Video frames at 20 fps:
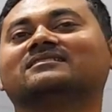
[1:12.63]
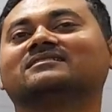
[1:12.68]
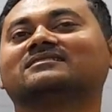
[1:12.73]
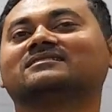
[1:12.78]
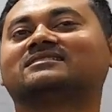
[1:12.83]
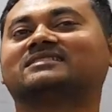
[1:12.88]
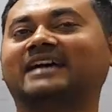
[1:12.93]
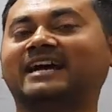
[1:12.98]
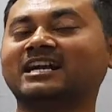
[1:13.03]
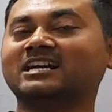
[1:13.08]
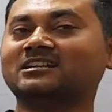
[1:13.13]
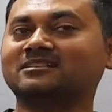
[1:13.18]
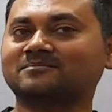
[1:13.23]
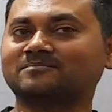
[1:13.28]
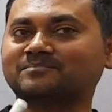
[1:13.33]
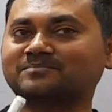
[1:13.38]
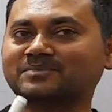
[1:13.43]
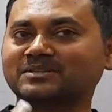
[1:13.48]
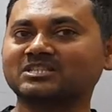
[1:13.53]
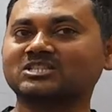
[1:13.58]

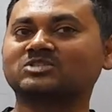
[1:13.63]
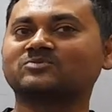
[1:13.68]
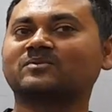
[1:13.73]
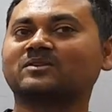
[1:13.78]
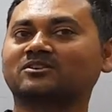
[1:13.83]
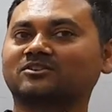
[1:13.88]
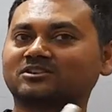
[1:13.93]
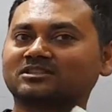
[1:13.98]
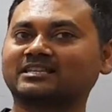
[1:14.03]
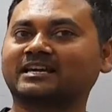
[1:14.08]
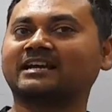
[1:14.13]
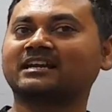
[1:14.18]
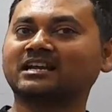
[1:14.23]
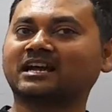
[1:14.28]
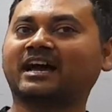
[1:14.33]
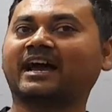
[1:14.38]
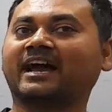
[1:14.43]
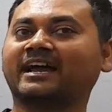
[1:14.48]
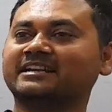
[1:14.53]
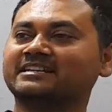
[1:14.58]
that principle or
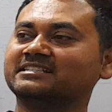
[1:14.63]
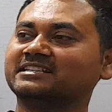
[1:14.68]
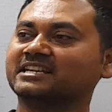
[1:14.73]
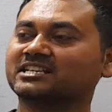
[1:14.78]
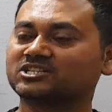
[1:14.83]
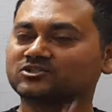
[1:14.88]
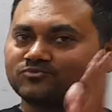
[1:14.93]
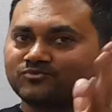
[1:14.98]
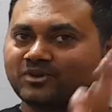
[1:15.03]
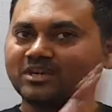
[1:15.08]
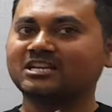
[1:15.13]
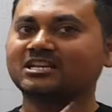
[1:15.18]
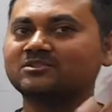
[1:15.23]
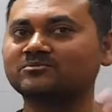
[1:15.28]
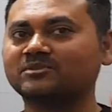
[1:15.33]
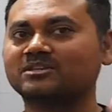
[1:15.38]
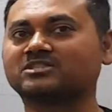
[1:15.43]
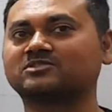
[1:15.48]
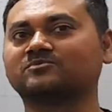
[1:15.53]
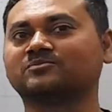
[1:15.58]
that idea is very
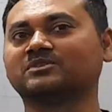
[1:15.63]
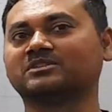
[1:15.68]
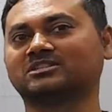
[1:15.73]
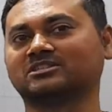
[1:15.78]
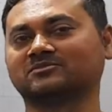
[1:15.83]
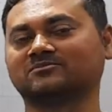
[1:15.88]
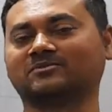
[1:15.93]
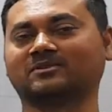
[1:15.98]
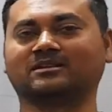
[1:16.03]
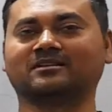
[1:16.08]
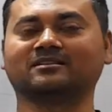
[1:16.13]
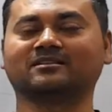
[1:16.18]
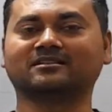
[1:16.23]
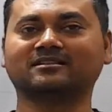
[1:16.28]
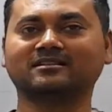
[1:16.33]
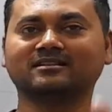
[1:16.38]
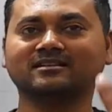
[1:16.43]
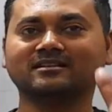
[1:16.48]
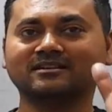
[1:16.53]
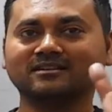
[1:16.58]
much visible
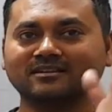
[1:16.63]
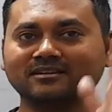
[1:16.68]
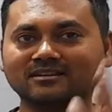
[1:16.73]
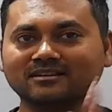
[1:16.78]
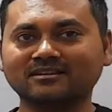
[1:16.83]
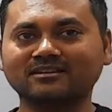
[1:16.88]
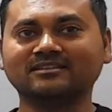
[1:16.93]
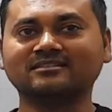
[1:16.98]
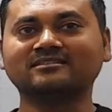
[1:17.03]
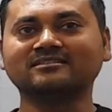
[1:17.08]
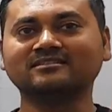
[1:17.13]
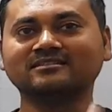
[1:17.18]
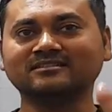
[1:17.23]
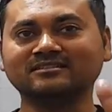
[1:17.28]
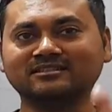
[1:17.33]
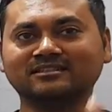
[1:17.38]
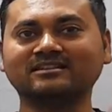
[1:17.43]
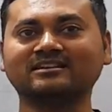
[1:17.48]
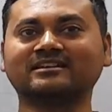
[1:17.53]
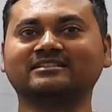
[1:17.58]
in
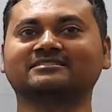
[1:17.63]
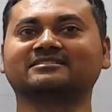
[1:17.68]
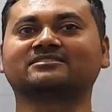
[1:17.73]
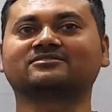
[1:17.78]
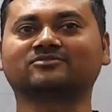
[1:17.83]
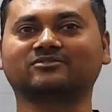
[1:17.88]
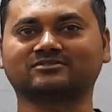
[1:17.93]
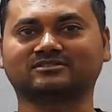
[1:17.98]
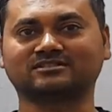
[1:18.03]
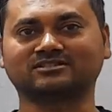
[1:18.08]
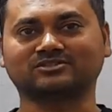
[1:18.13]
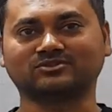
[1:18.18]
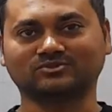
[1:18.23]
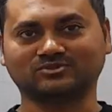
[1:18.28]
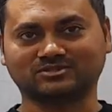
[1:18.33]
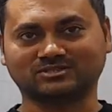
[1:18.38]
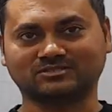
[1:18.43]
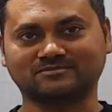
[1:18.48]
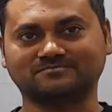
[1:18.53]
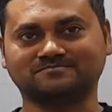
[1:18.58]
the Indian
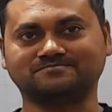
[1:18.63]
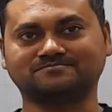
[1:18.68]
Constitution.